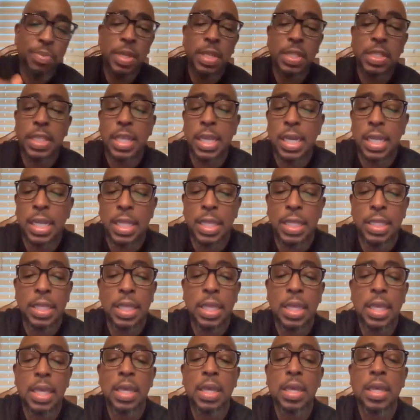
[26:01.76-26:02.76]
to be
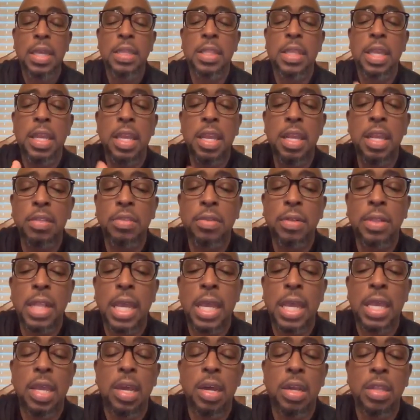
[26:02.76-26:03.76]
telling the
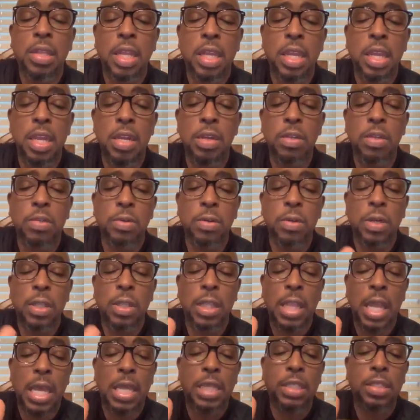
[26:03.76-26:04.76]
Israelite, the
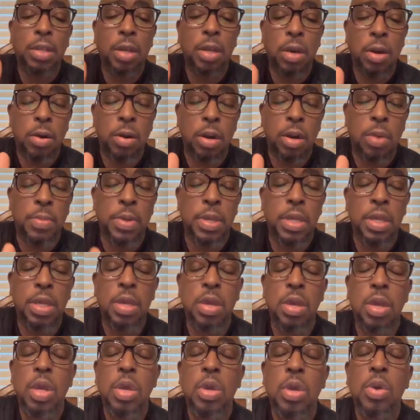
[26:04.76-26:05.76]
Israelites
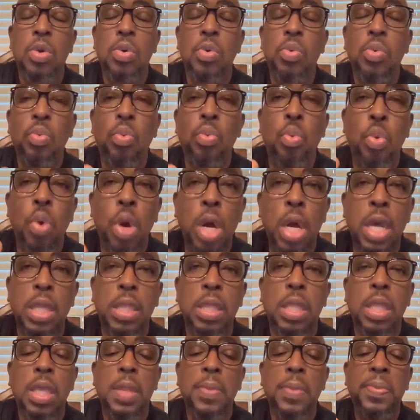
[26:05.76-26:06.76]
army
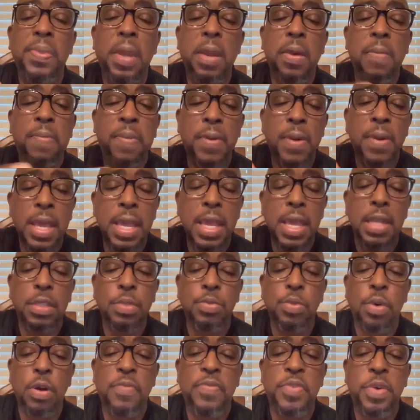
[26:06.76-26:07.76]
what their
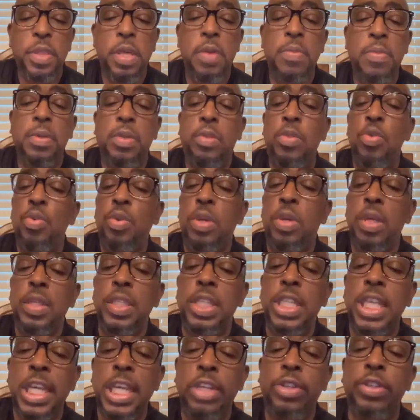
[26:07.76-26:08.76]
plans were for them to
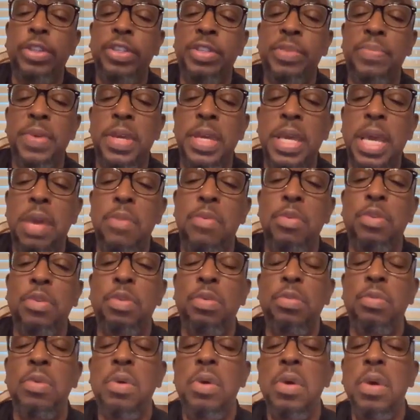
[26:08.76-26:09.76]
continue to be able
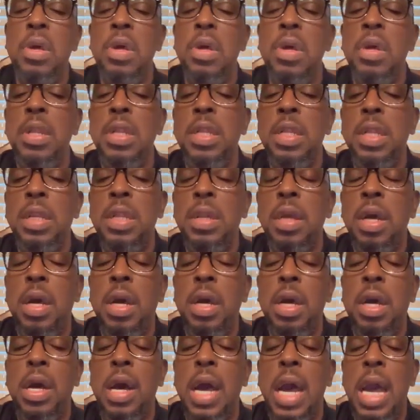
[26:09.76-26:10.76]
to
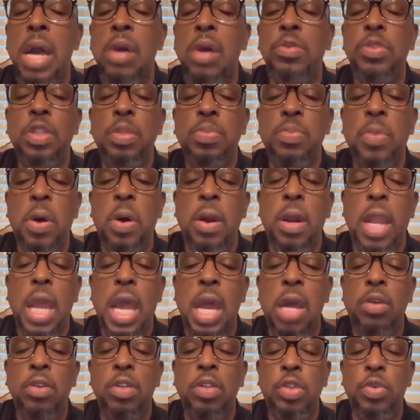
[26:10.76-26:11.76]
uh,
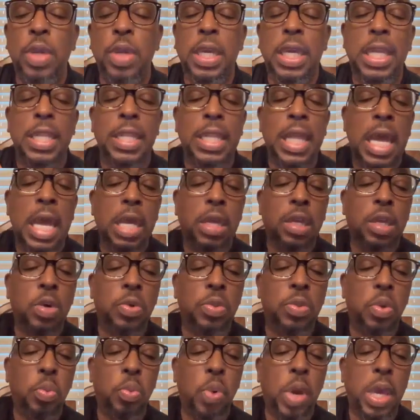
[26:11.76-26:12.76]
outsmart, outtrick, and not
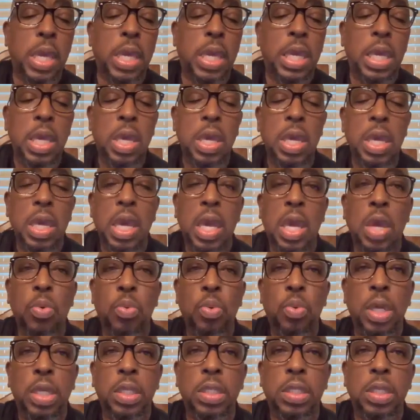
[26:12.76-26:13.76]
go the way
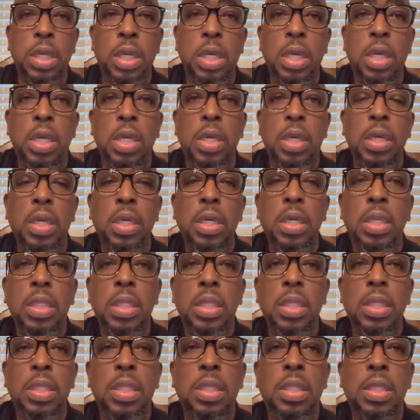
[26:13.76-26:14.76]
in which
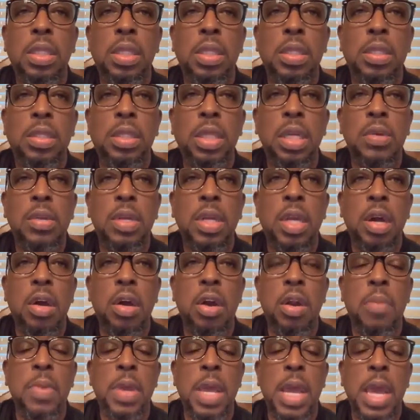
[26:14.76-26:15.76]
the Syrian
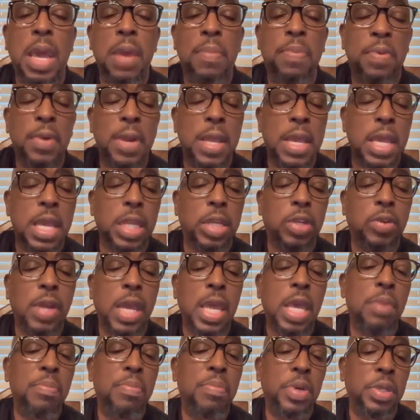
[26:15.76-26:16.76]
army had planned
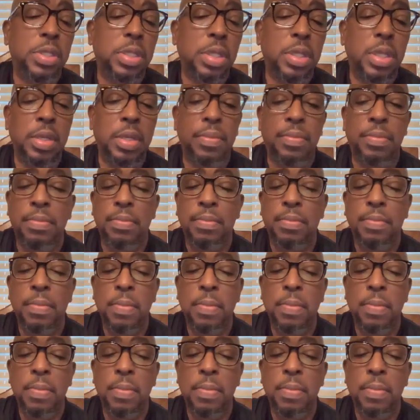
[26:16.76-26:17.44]
on ambushing them.